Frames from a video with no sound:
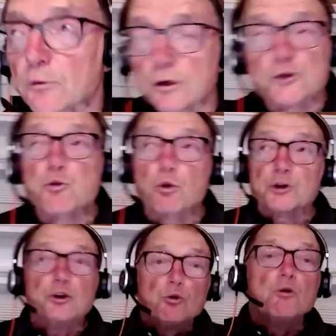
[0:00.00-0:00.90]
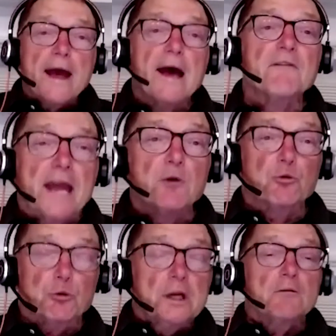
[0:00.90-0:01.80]
words, where you have a
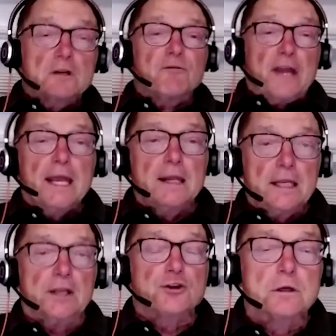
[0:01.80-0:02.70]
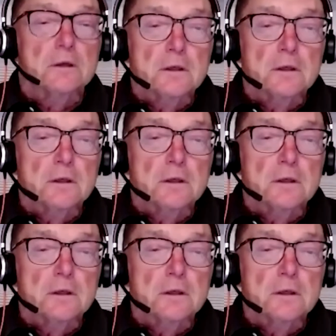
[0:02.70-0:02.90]
real advantage